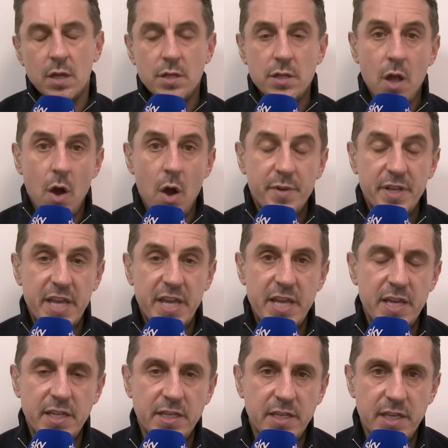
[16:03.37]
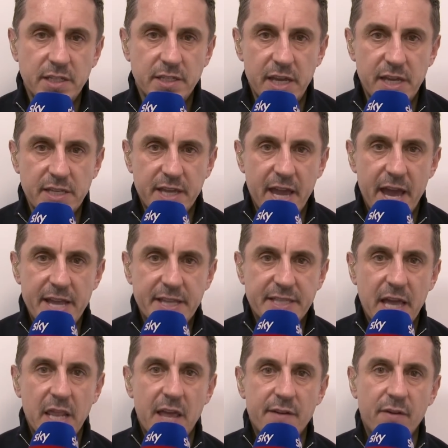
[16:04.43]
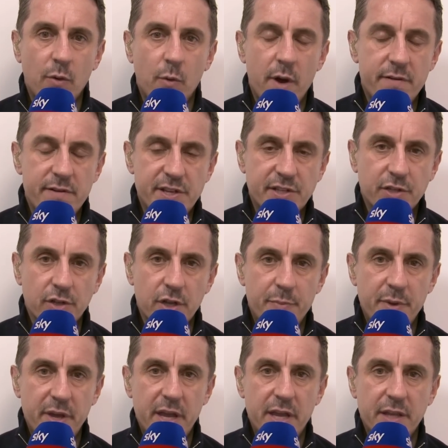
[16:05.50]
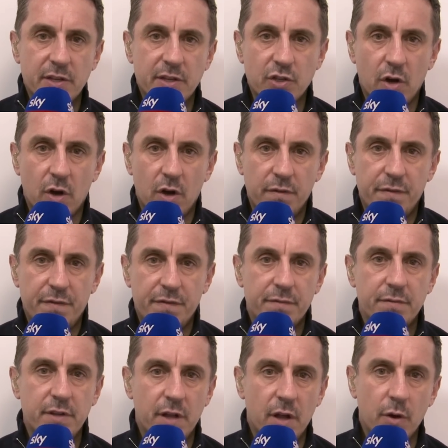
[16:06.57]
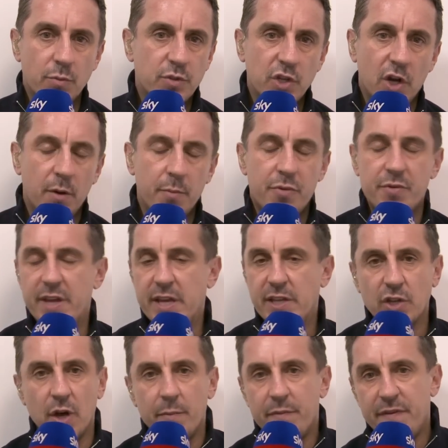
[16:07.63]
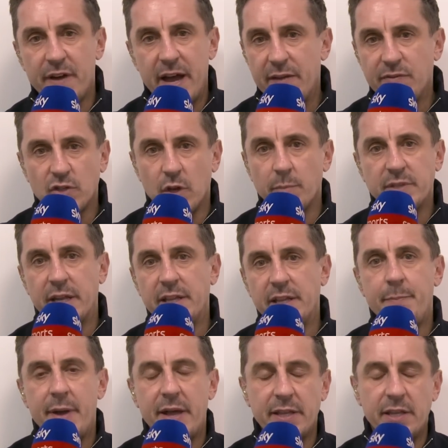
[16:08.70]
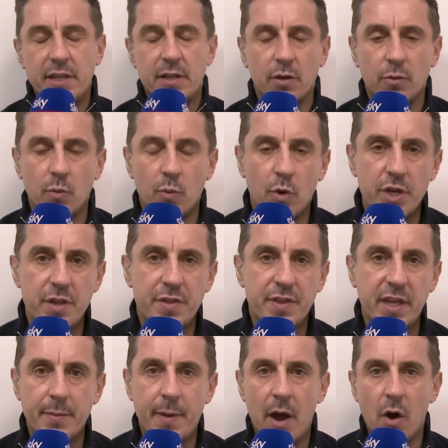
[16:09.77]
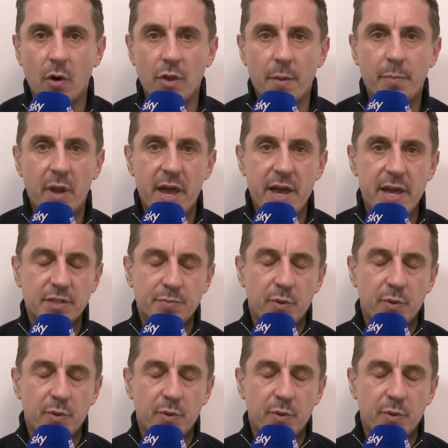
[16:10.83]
No, I mean, he's getting to that level where he's going to be in the sort of, top 3, top 5, top 10, depending on what you think about other players.